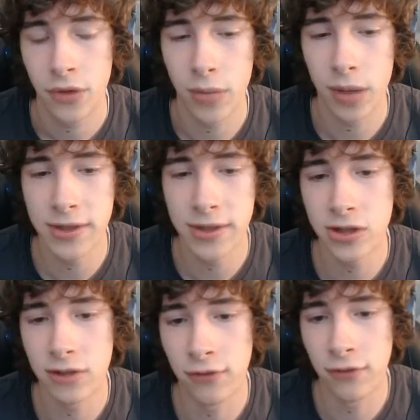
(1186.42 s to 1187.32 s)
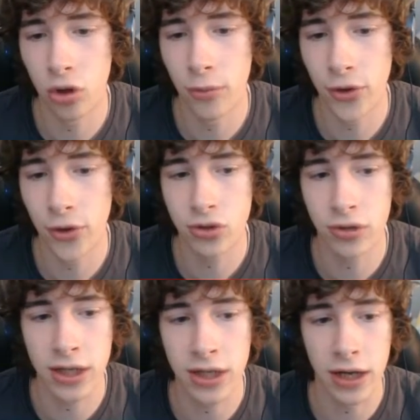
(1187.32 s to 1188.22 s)
Maybe it's just the floorboards
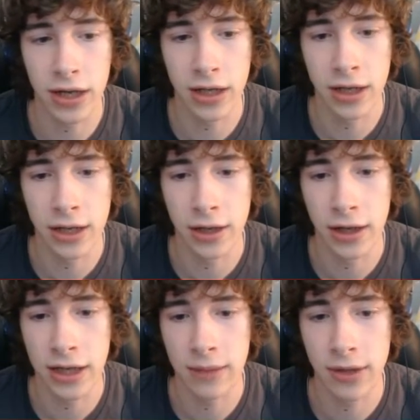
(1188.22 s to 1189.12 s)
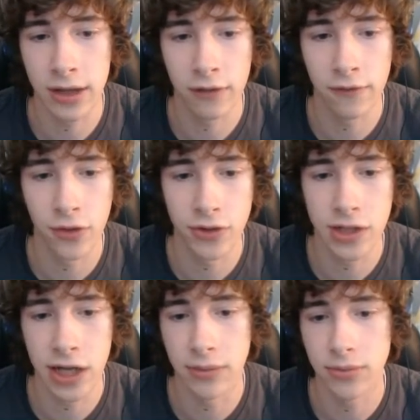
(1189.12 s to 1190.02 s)
creaking that I can hear, that I keep thinking of
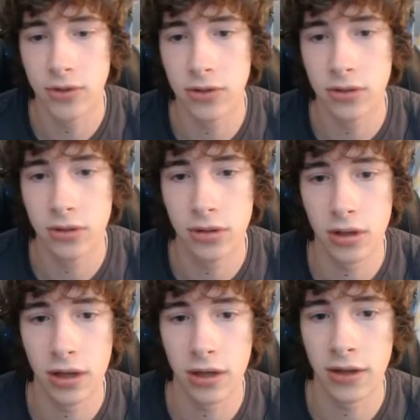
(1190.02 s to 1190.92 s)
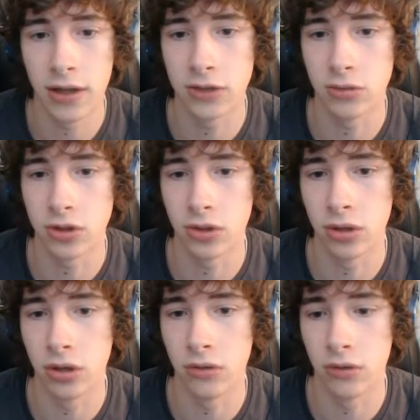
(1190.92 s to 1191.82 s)
footsteps. That's what's going
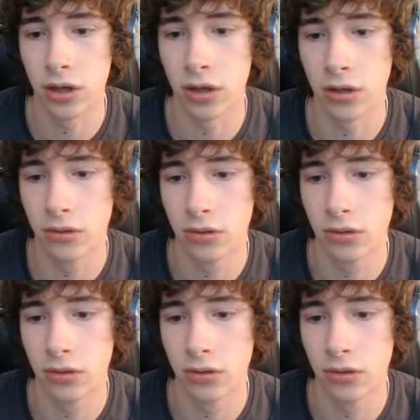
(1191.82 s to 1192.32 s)
on right now.